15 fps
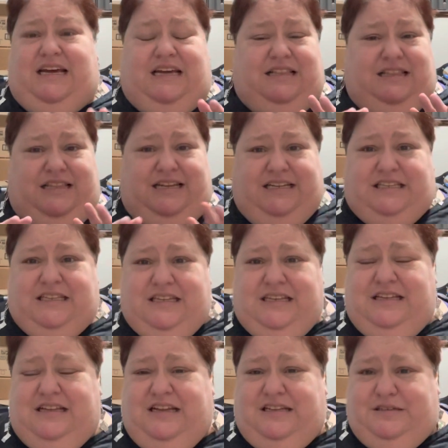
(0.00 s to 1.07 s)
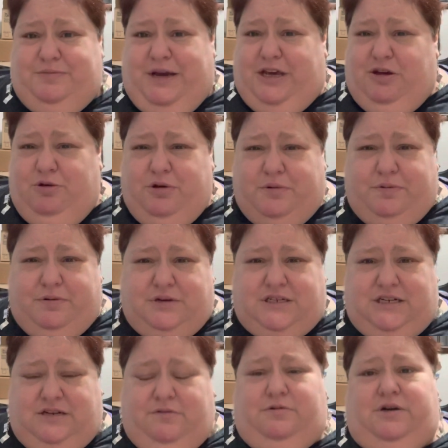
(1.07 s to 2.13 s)
let's make you look
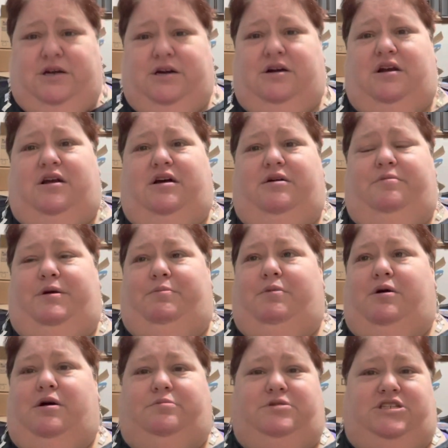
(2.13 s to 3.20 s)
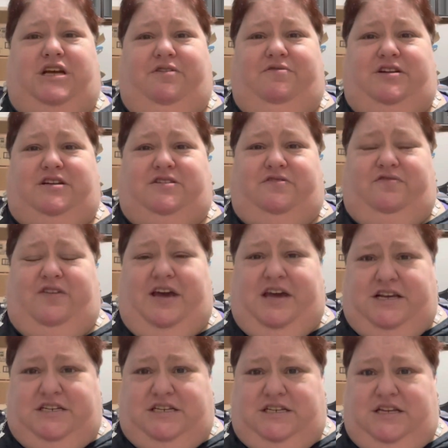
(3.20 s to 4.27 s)
presentable here. And I mean, Mom shaved his
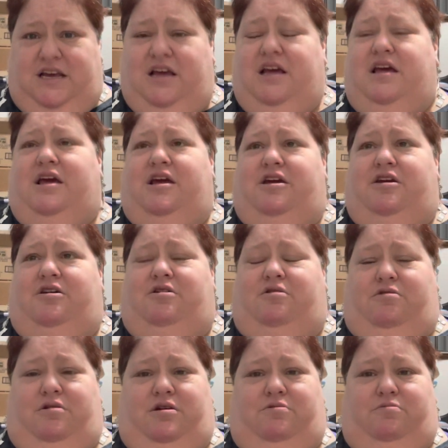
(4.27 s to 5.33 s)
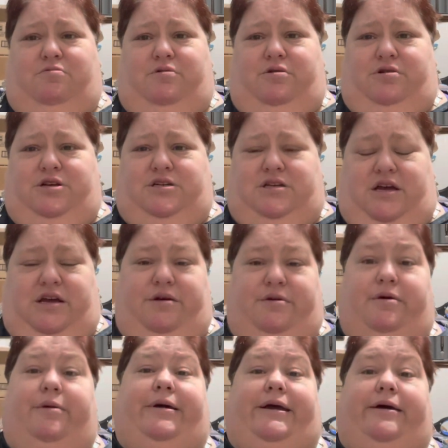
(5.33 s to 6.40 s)
face, and we're just like,
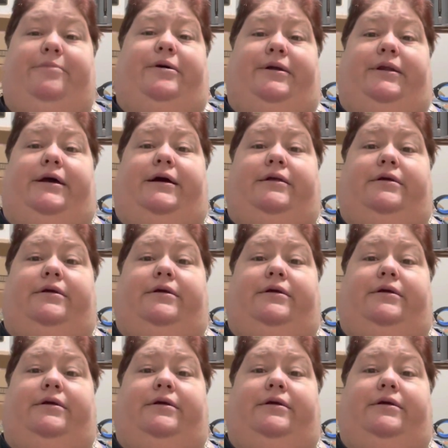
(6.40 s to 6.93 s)
come on, Dad,